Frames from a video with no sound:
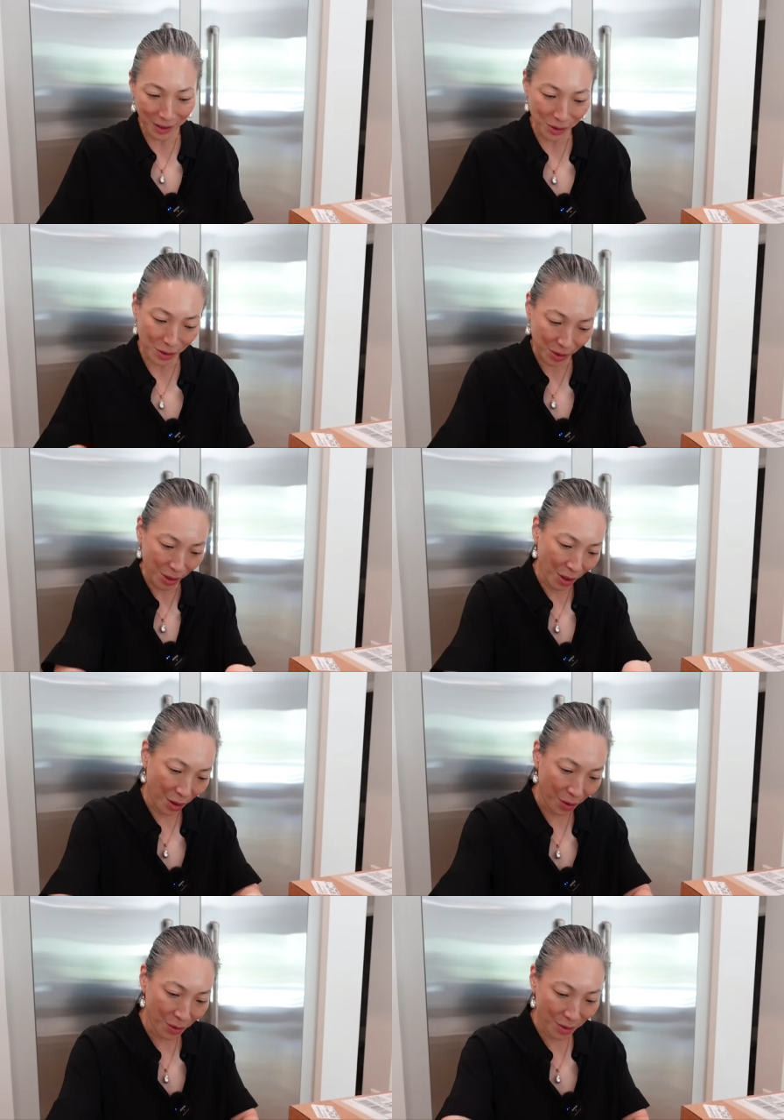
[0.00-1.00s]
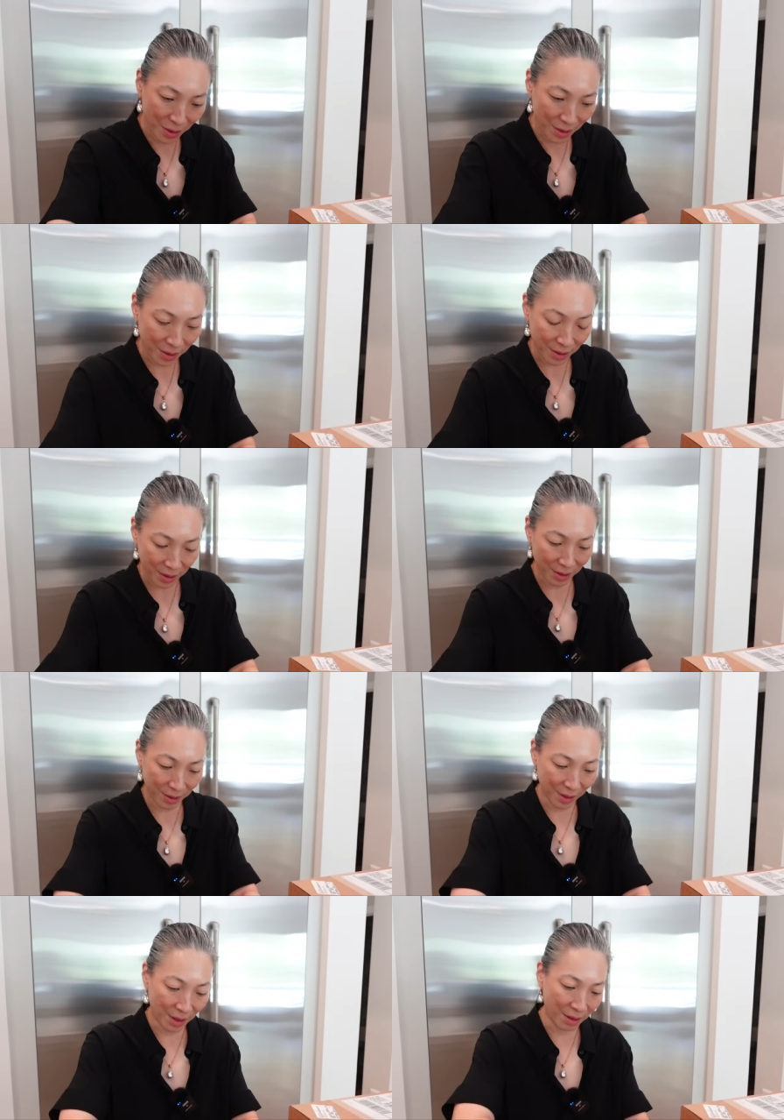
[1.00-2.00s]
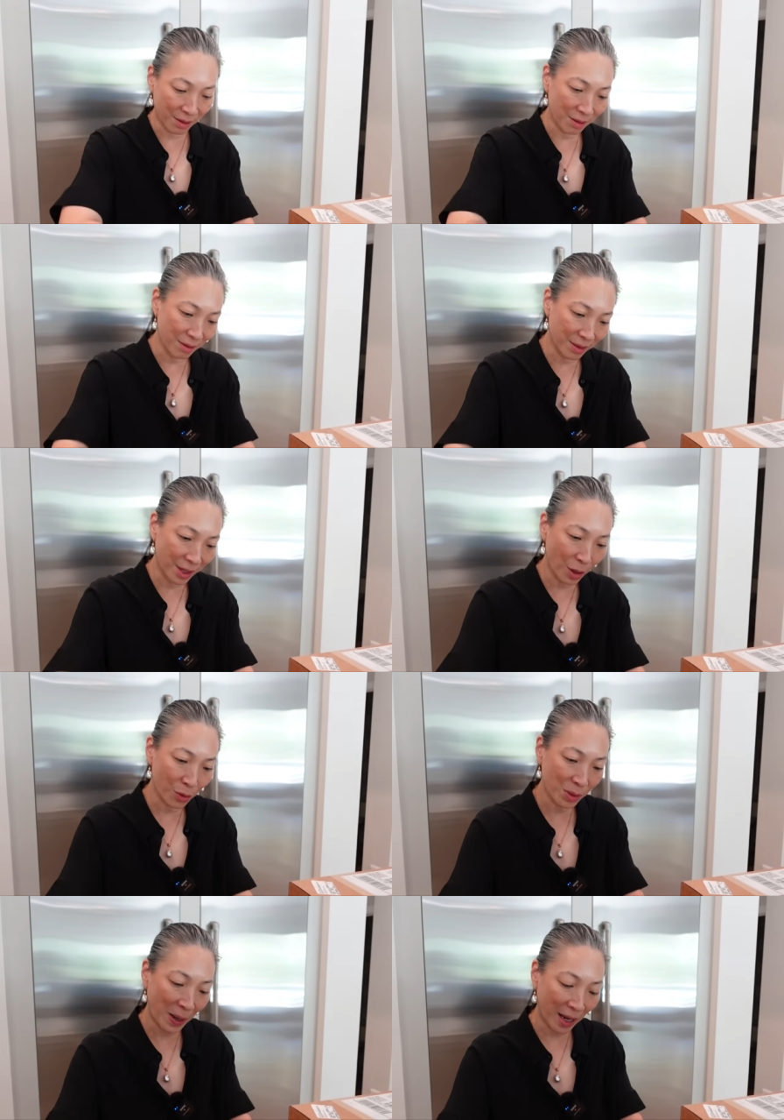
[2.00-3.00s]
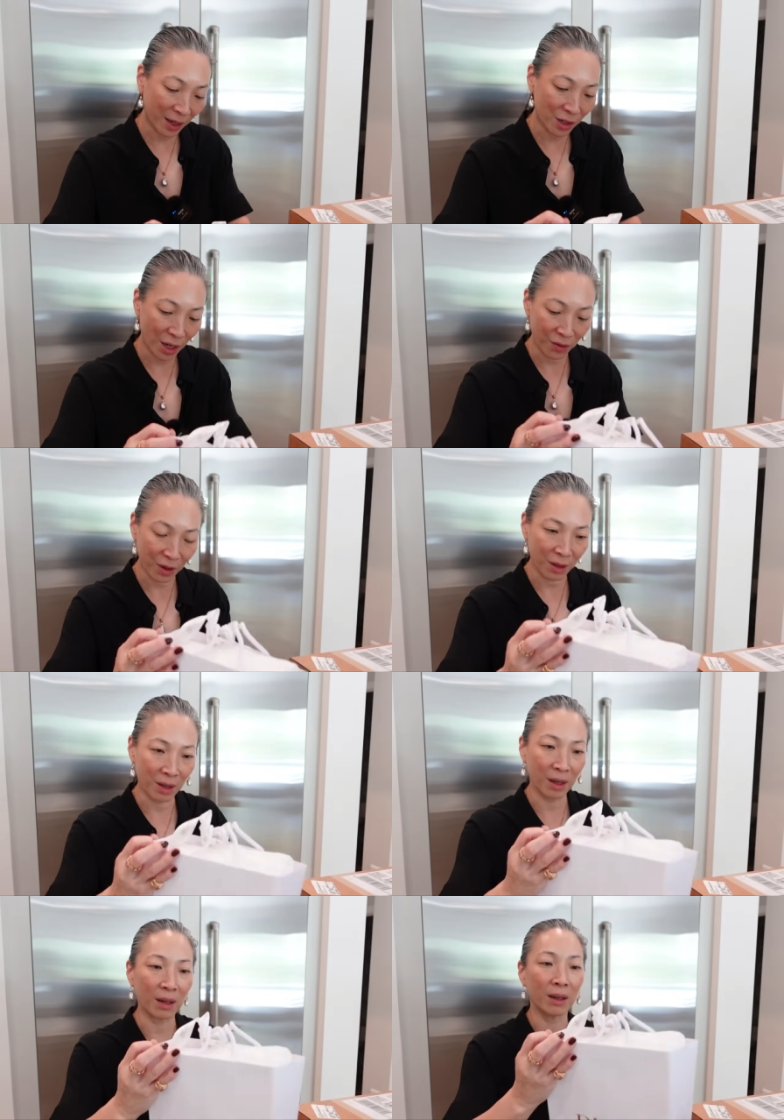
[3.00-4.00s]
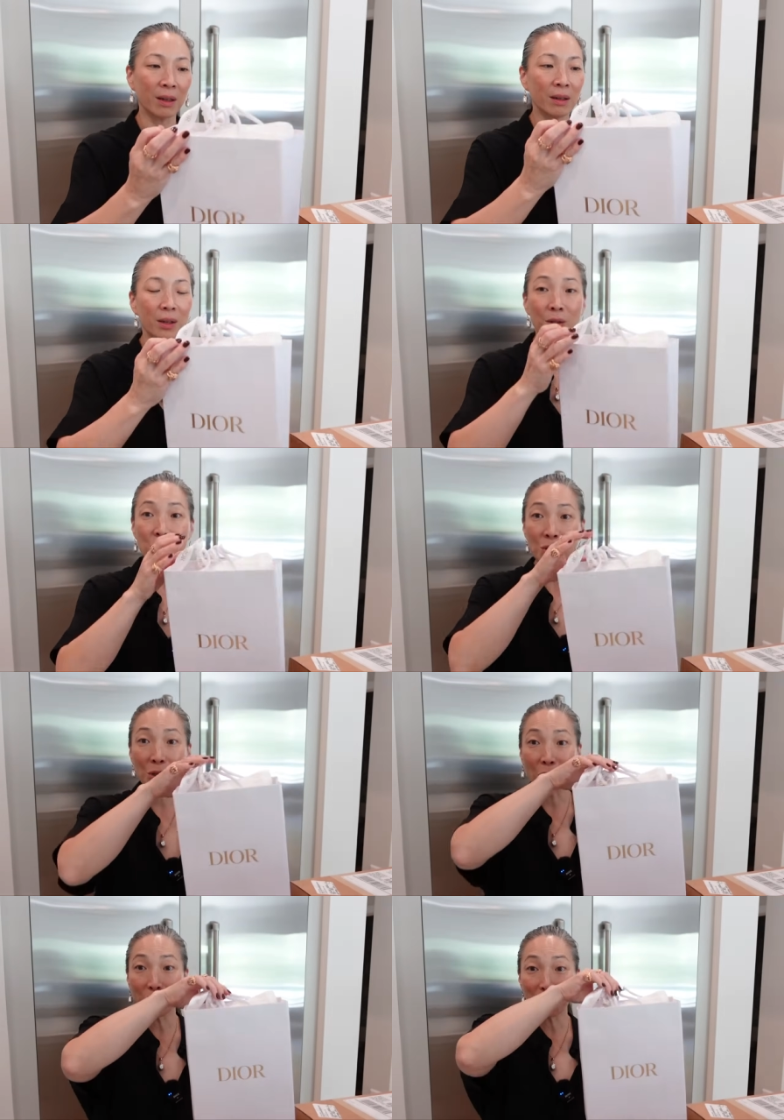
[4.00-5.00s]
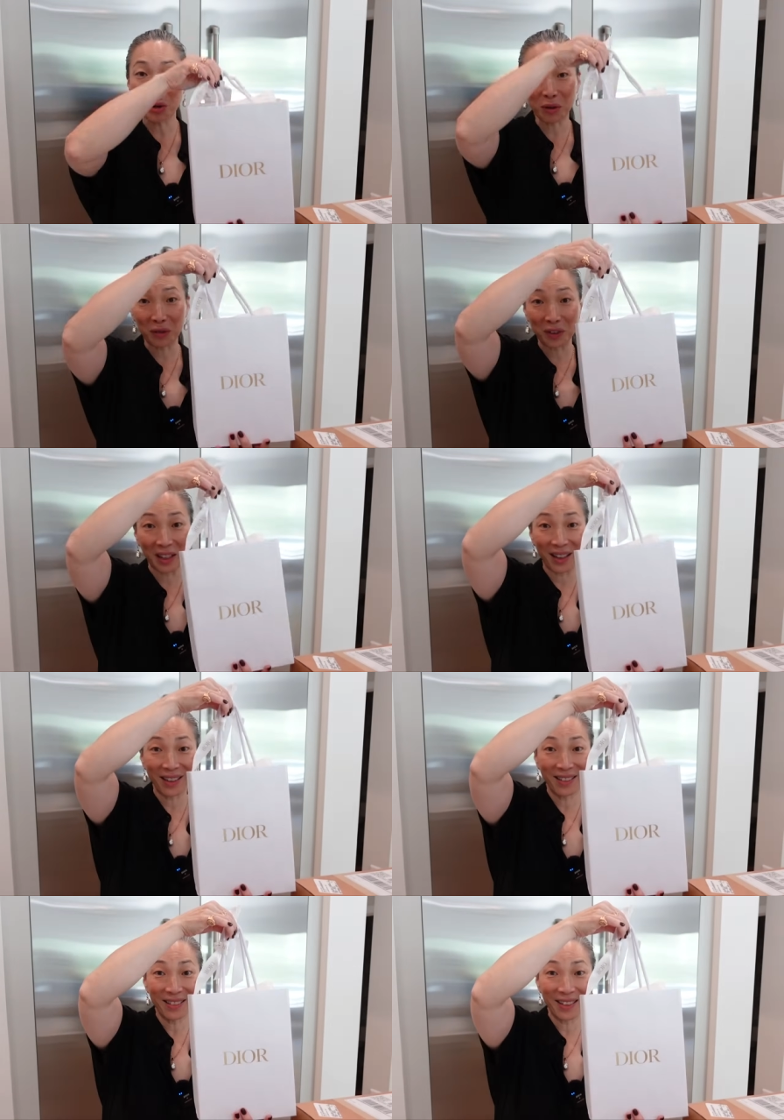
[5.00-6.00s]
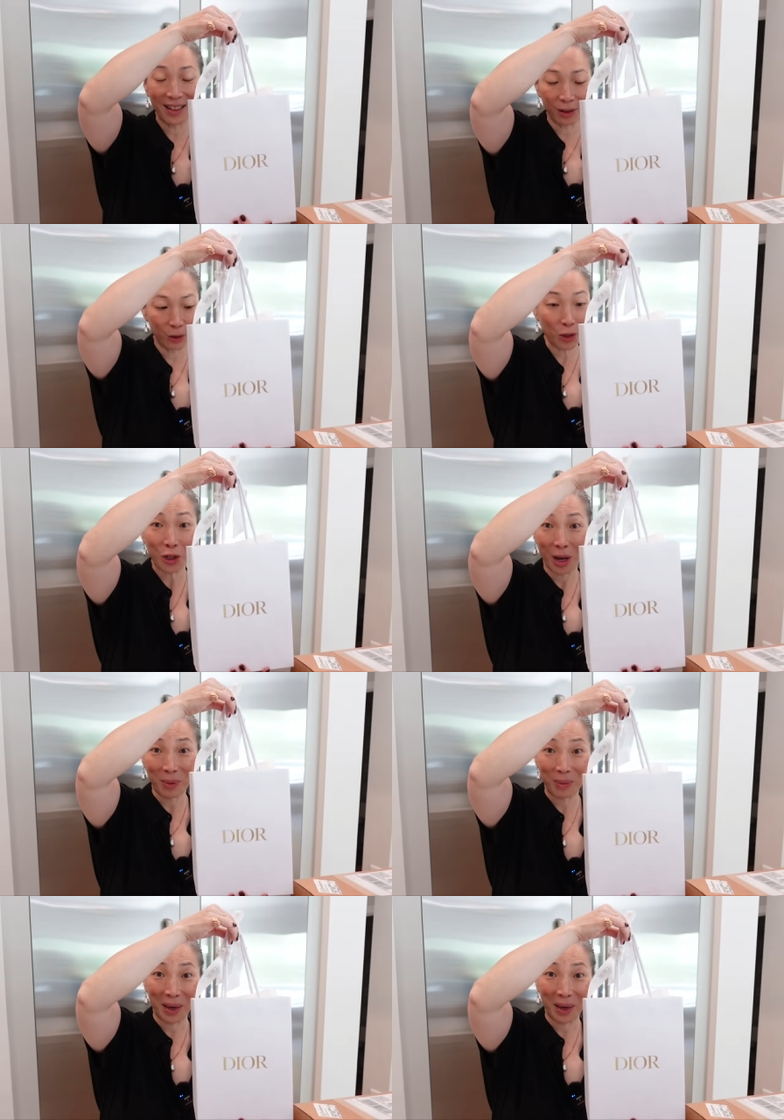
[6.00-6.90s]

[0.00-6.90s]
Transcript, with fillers: So, oh, they always package everything so beautifully in a little shopping